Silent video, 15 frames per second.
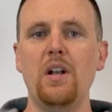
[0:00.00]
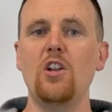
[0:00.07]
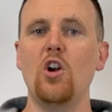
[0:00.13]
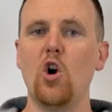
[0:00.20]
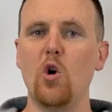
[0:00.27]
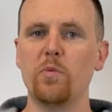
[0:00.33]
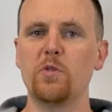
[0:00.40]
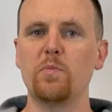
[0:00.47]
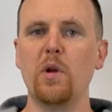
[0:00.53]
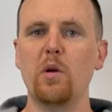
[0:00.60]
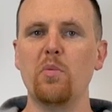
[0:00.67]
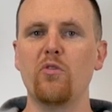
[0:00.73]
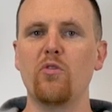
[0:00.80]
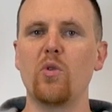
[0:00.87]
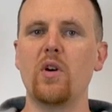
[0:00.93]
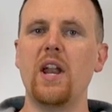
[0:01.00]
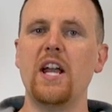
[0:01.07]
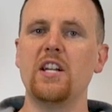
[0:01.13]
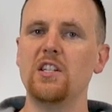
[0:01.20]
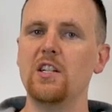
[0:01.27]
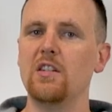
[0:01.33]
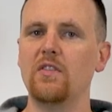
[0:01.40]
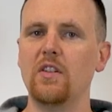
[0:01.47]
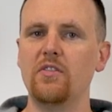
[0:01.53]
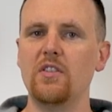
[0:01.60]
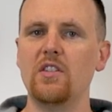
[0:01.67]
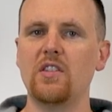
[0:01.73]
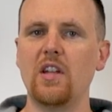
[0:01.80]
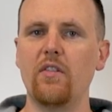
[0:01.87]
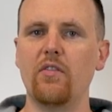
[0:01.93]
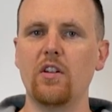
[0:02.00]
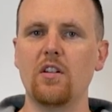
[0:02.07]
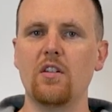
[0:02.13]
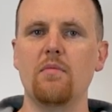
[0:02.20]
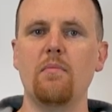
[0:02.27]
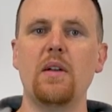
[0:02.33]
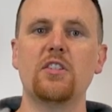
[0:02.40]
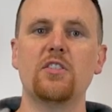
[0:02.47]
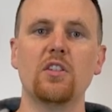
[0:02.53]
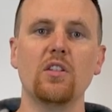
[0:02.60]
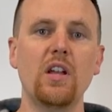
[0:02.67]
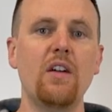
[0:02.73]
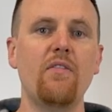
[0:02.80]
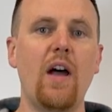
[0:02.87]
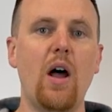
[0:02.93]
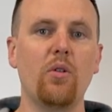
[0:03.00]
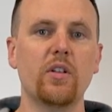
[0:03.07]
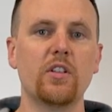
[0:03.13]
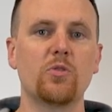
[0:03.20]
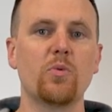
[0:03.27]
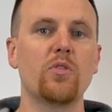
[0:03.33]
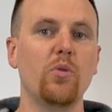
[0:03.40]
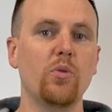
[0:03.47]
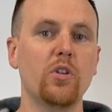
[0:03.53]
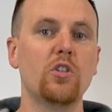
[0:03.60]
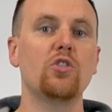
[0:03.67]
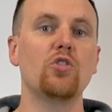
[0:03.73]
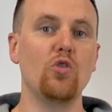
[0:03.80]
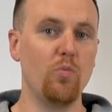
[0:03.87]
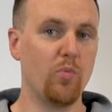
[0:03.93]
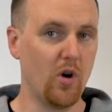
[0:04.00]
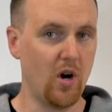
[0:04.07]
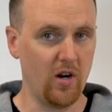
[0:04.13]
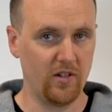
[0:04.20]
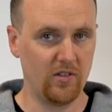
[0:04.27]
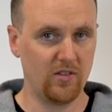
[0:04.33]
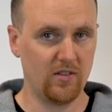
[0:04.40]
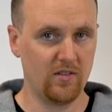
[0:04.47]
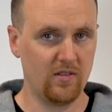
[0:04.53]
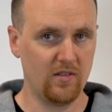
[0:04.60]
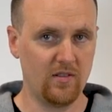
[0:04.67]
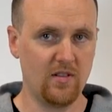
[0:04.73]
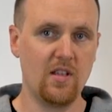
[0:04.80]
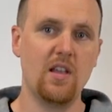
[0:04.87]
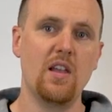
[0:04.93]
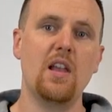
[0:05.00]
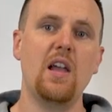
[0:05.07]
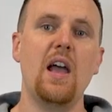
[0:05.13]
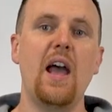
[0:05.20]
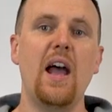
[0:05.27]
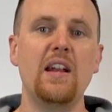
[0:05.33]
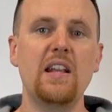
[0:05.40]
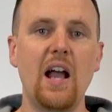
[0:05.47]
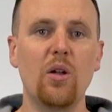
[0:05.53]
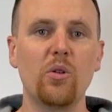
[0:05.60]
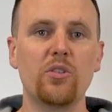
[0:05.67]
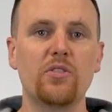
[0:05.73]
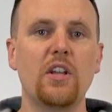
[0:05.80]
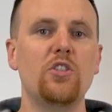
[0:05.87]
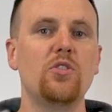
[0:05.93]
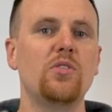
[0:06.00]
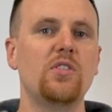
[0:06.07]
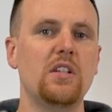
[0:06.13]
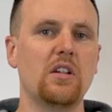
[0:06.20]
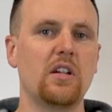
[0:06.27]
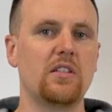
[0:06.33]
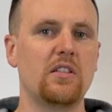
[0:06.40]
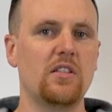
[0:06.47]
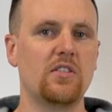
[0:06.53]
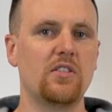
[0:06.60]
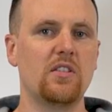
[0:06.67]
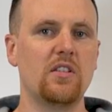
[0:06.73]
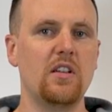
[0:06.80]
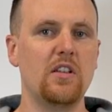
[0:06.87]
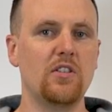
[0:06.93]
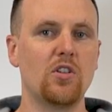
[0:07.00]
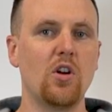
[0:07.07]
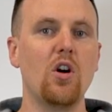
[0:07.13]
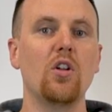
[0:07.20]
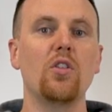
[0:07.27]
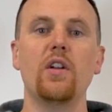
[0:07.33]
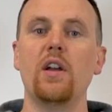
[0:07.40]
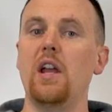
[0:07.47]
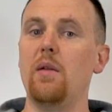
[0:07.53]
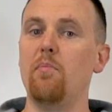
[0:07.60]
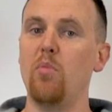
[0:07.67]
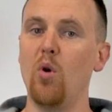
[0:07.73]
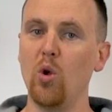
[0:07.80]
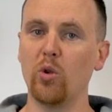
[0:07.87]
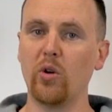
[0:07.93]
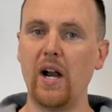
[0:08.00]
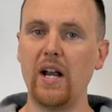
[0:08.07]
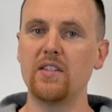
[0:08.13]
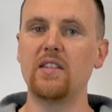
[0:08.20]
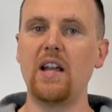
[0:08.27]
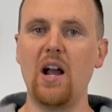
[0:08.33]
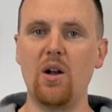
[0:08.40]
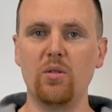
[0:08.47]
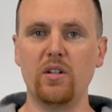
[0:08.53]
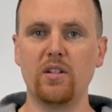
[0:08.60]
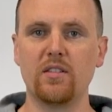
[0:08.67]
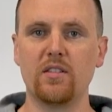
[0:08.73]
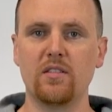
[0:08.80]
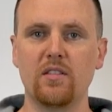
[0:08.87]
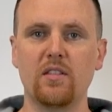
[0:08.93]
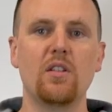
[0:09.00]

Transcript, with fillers: Many homes built before nineteen fifty-seven may still have outlets with only two prongs. Any outlet that you see like this is called a polarized outlet.